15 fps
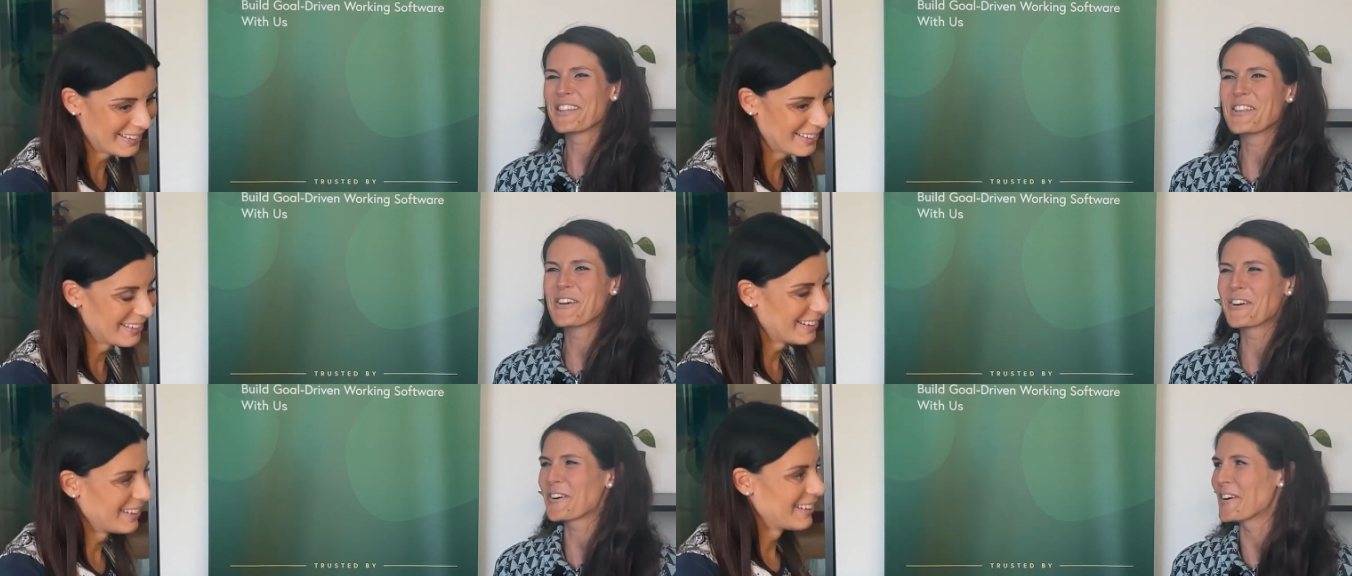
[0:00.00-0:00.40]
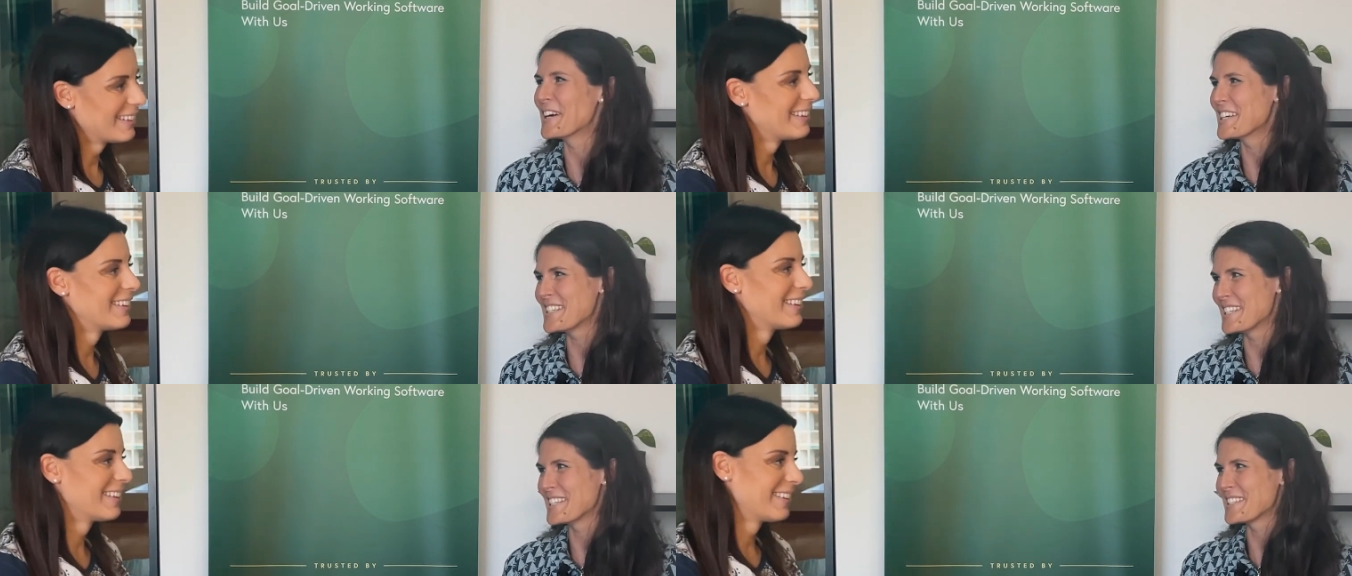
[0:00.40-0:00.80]
Speaker 1: new
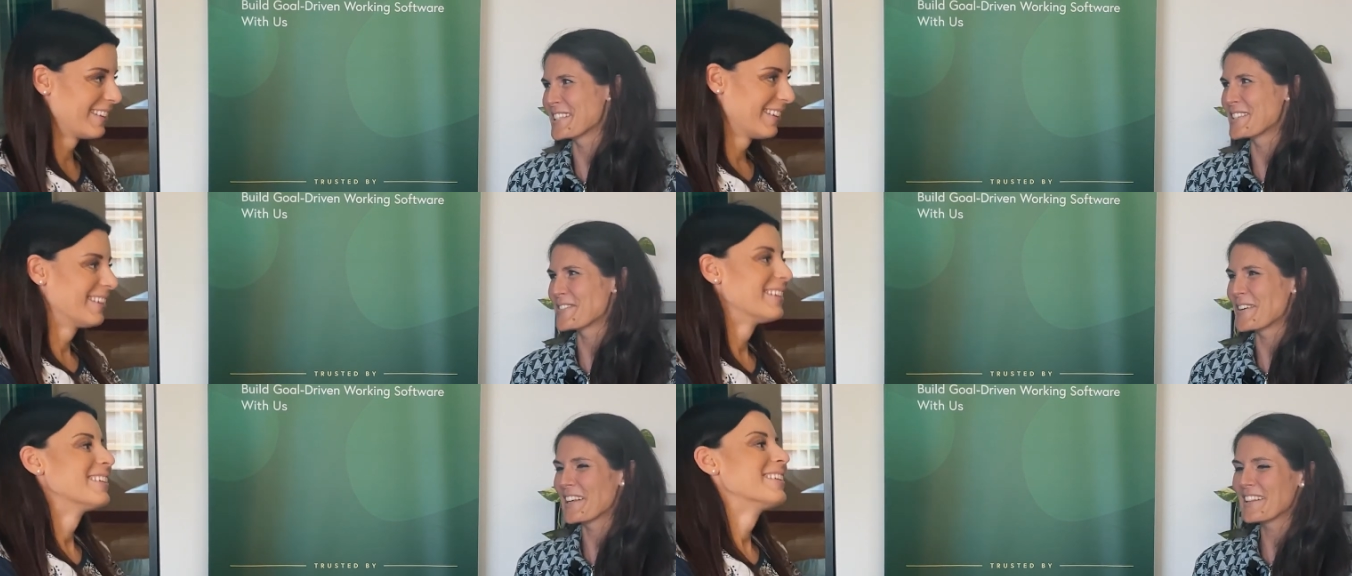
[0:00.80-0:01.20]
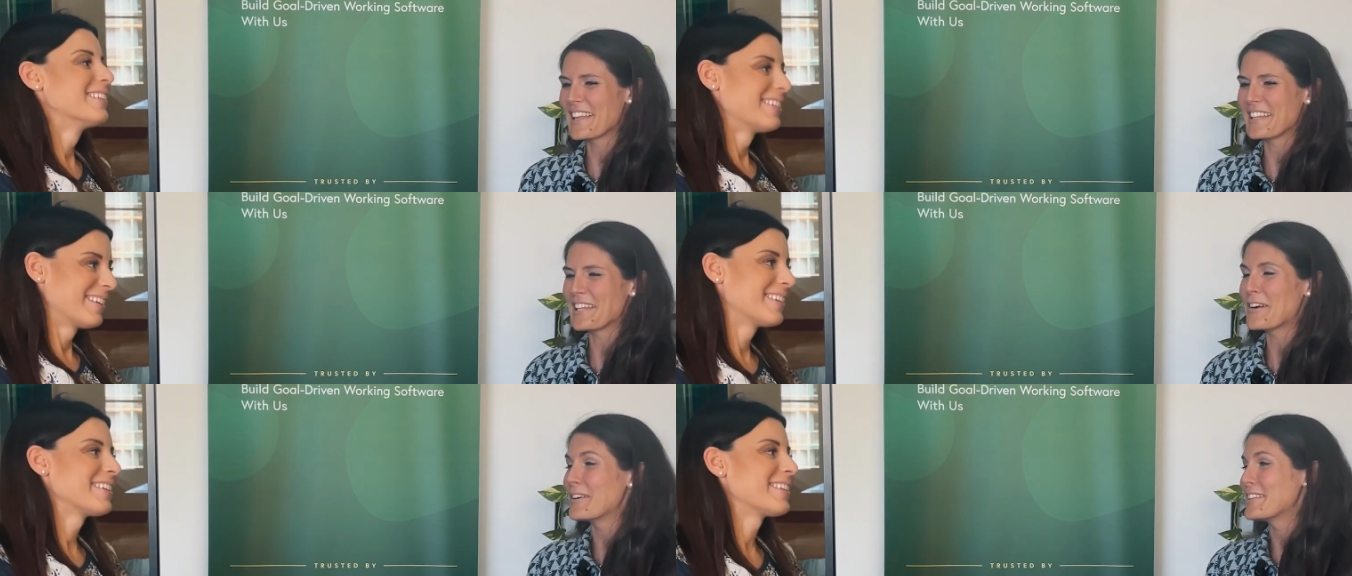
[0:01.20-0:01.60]
courses as well,
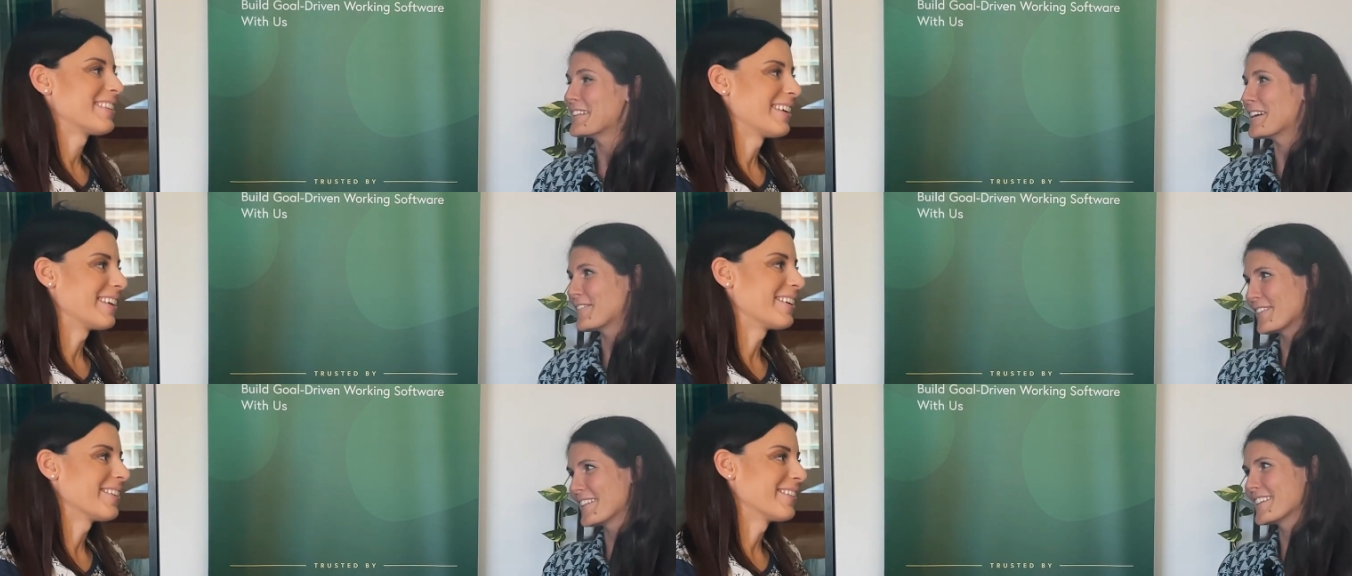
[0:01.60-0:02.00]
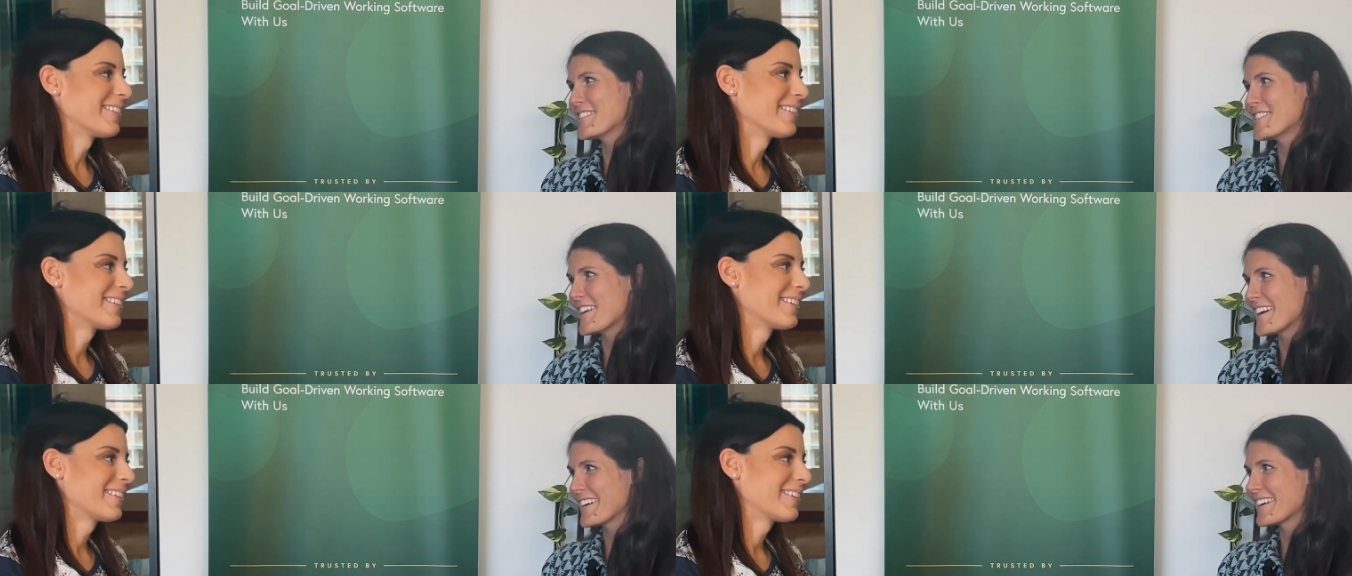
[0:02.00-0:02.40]
and I will
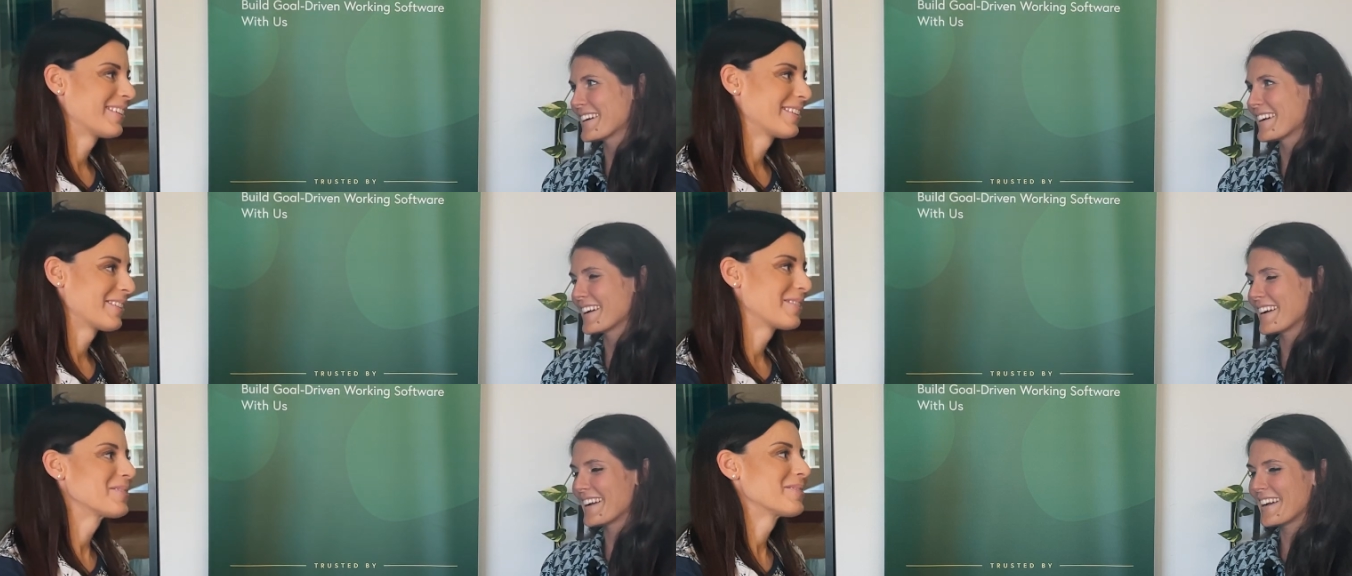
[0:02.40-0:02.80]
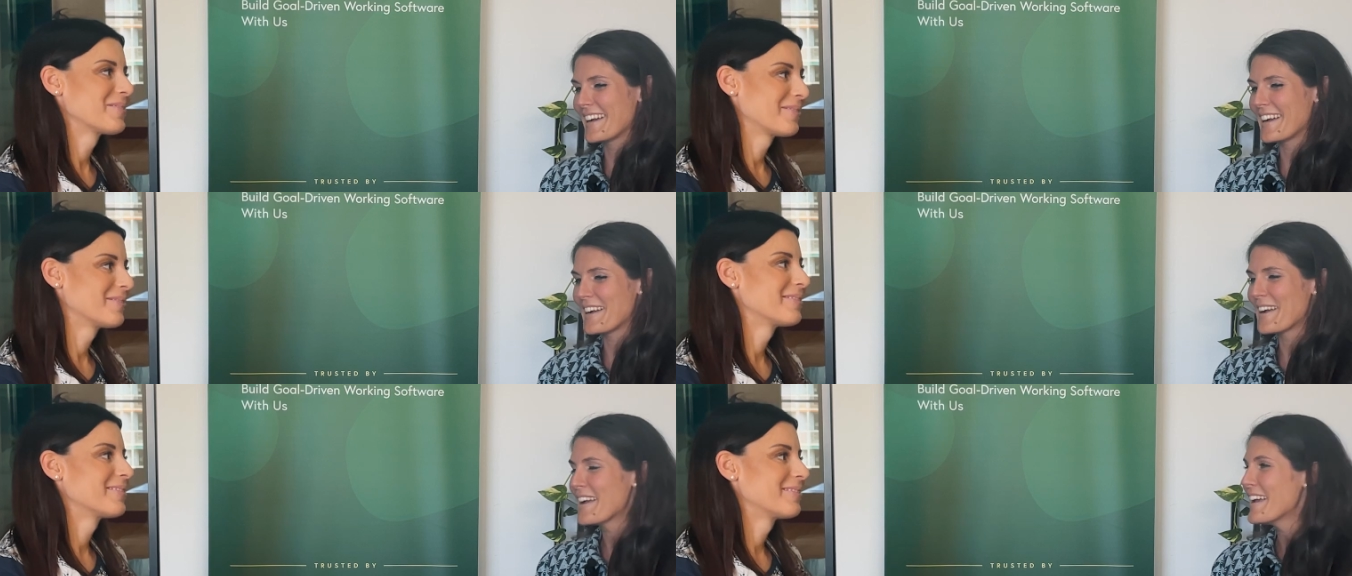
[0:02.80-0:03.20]
definitely check
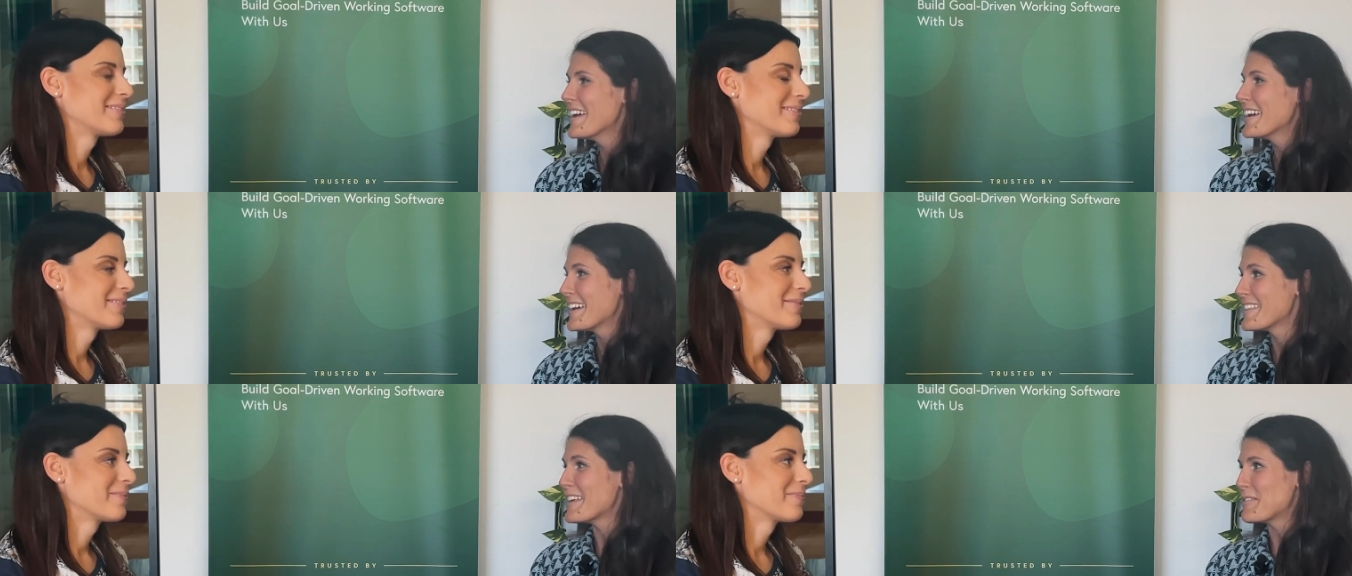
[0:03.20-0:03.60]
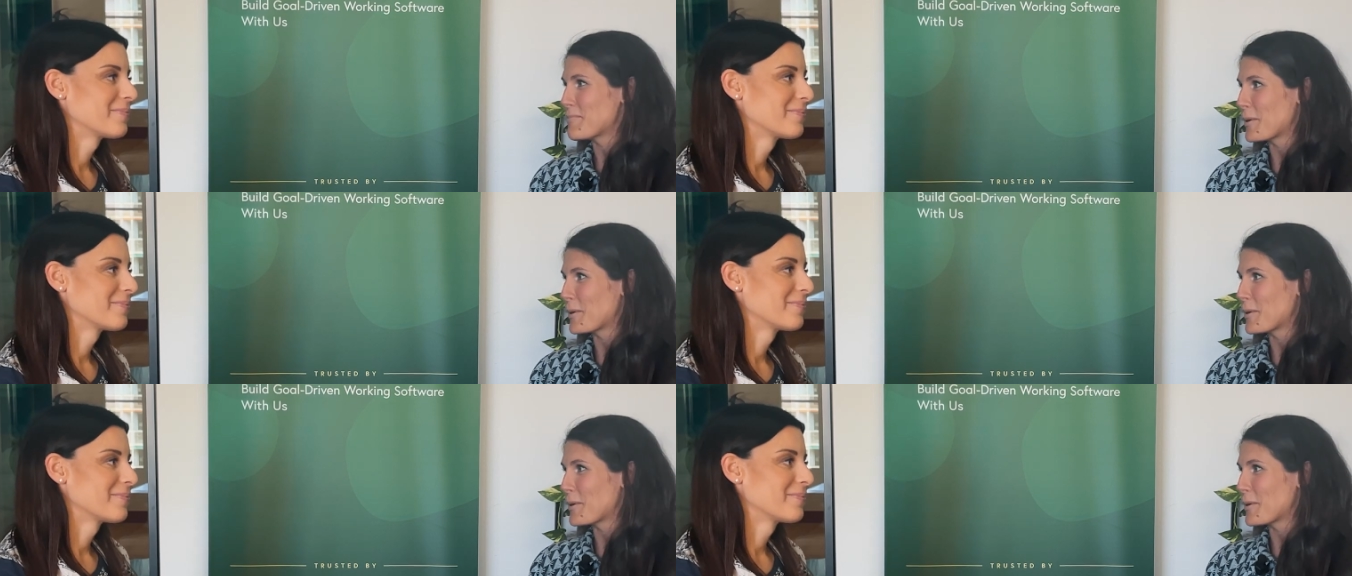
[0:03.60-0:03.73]
uh, that